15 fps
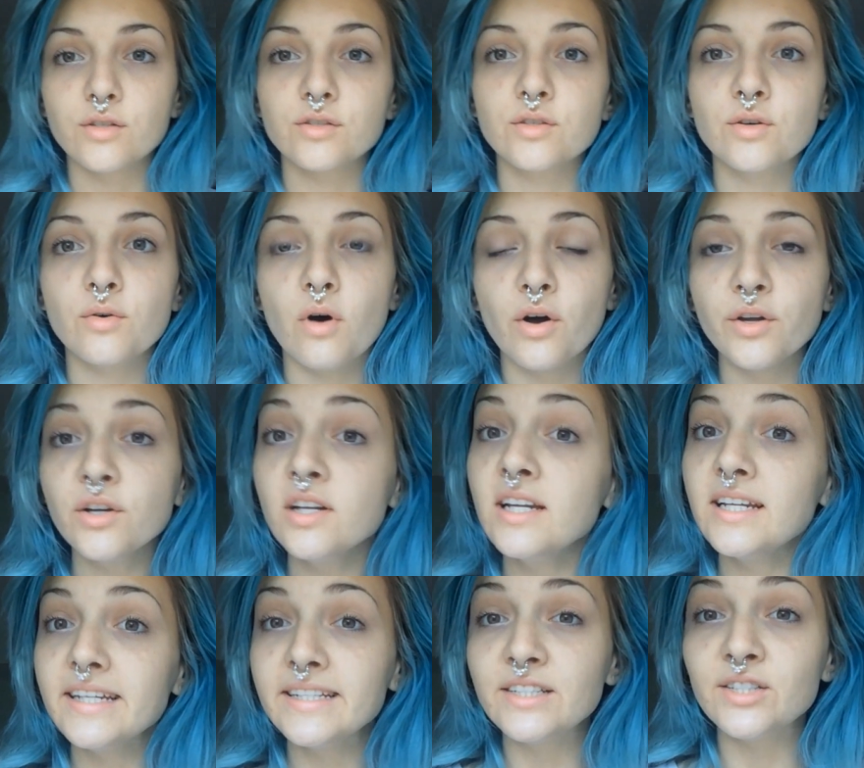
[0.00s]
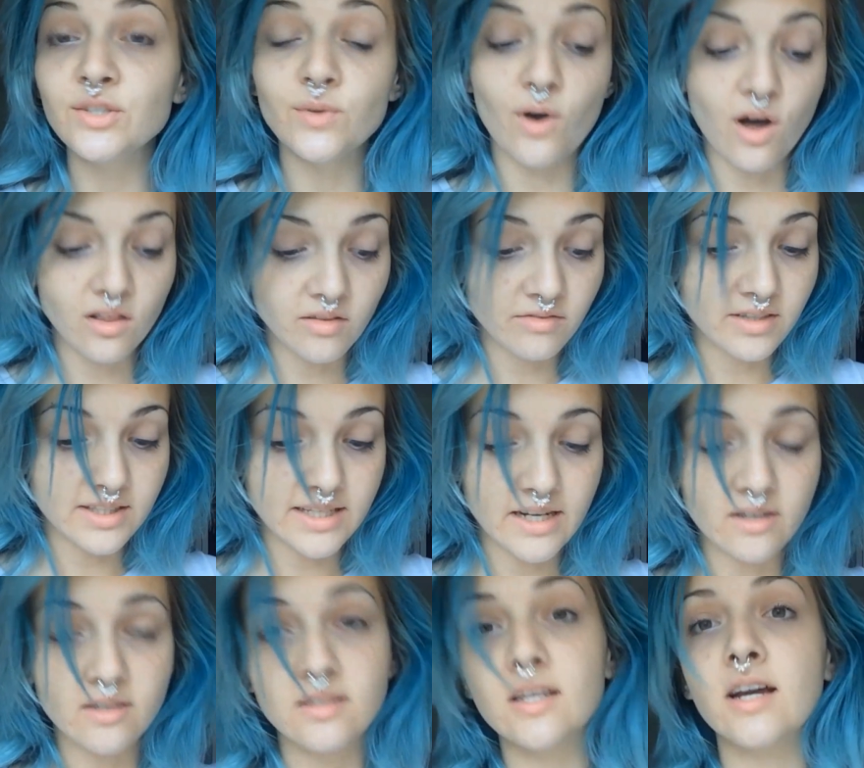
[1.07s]
So all you're gonna need to do all of these
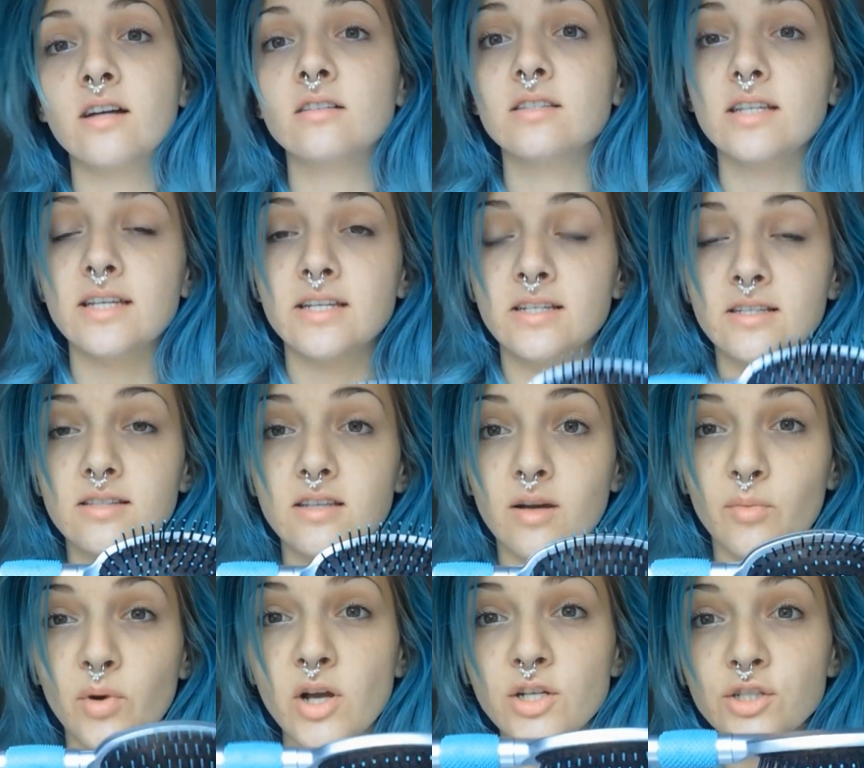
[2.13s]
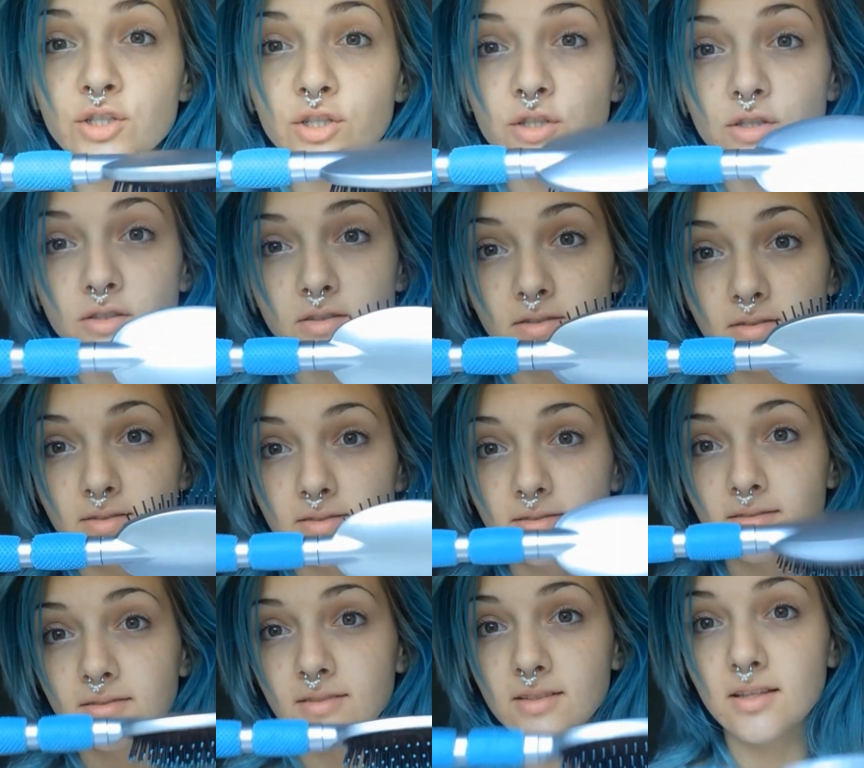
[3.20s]
hairstyles is a brush,
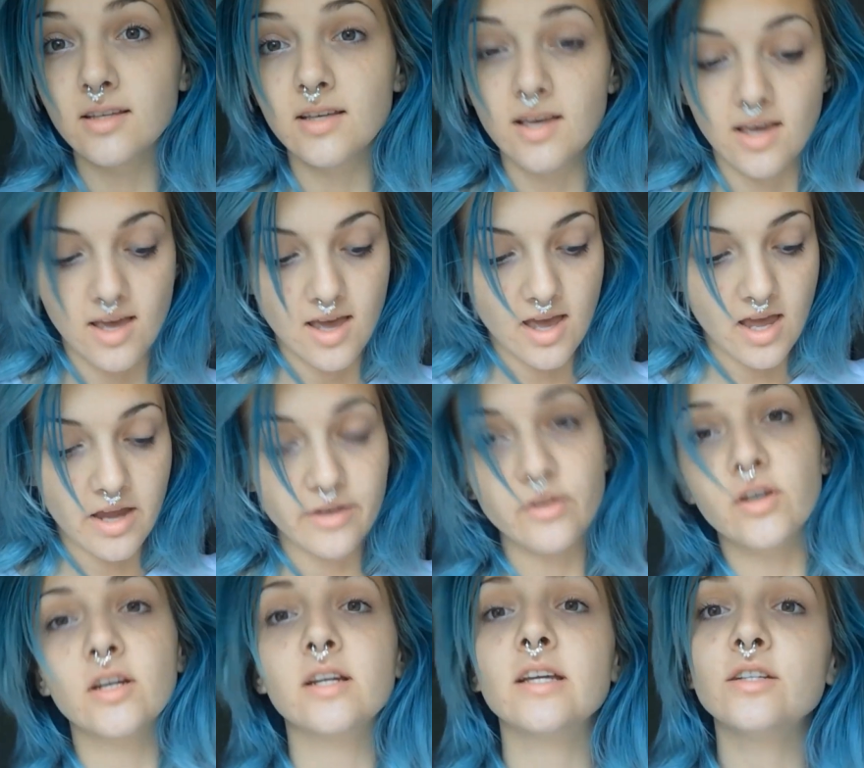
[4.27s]
and you're gonna